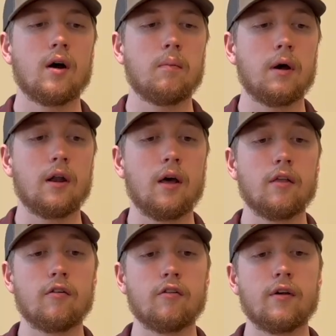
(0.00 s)
Another
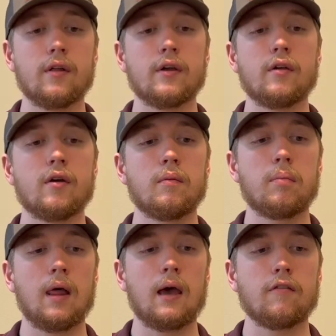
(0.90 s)
really good
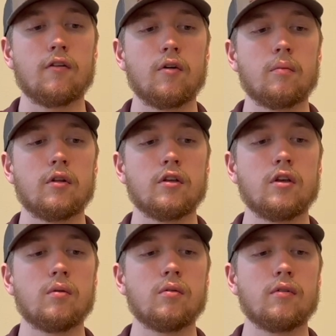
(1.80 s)
platform to
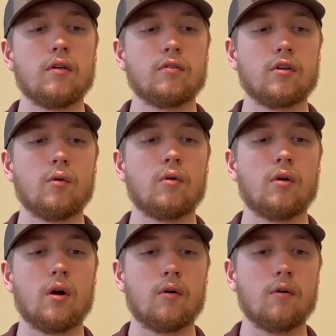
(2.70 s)
use is Google
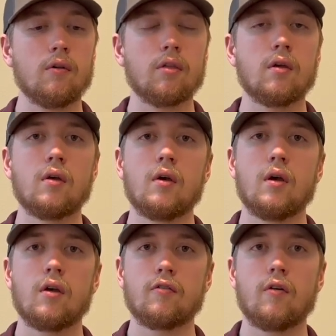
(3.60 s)
Earth
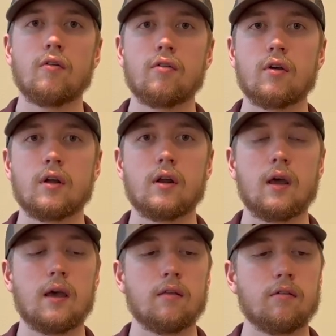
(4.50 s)
as far as looking
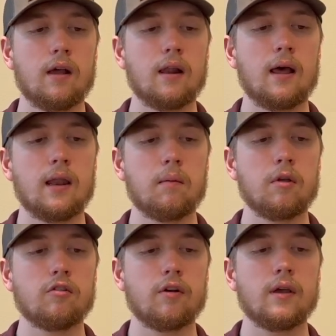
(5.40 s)
at satellite
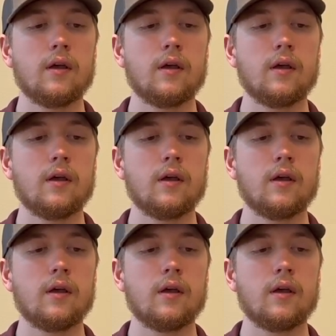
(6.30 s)
imagery.